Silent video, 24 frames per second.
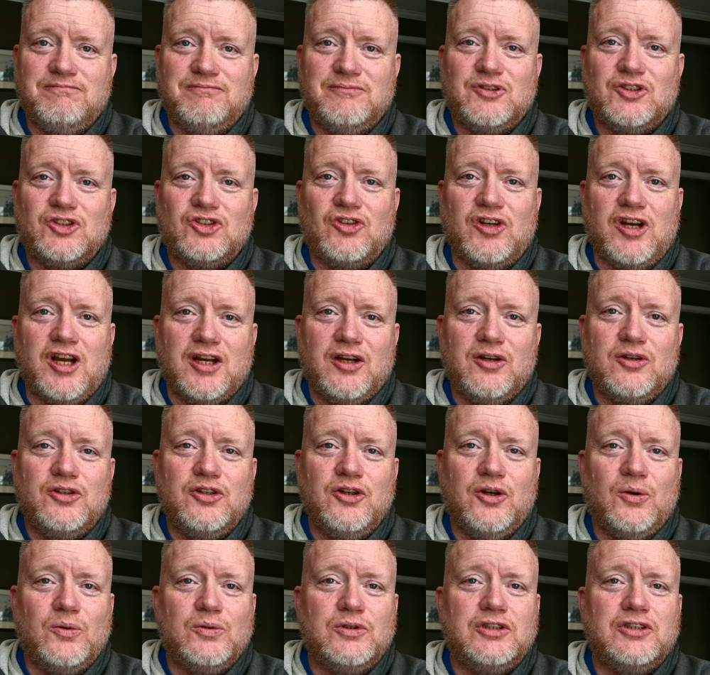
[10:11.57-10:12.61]
stronger
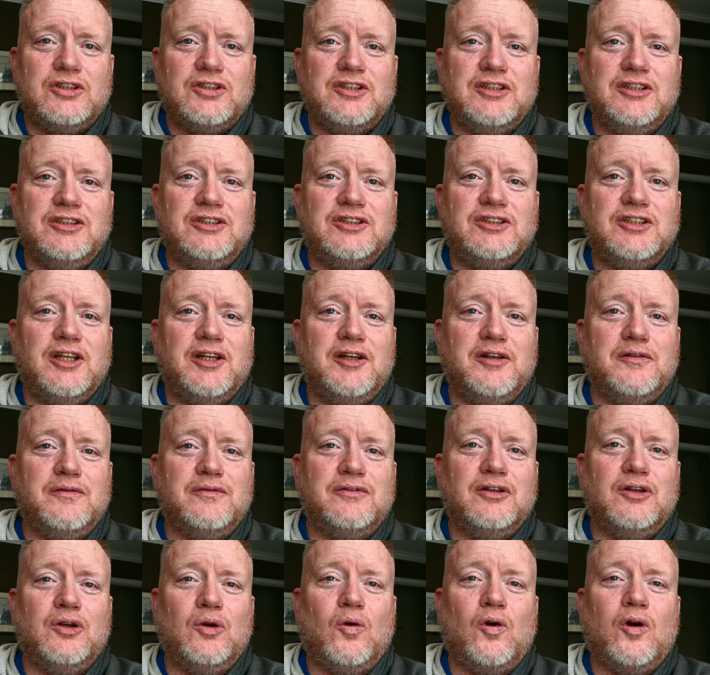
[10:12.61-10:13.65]
dose instead of
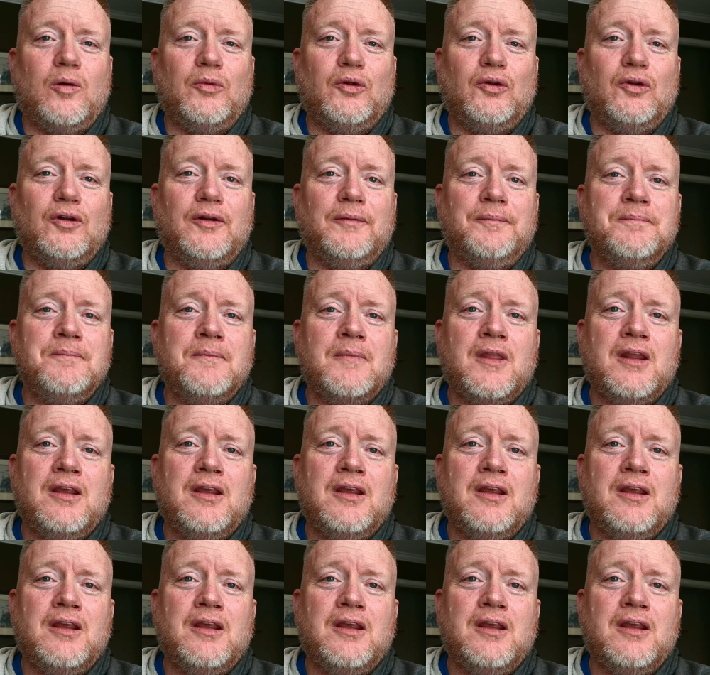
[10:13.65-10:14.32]
the normal.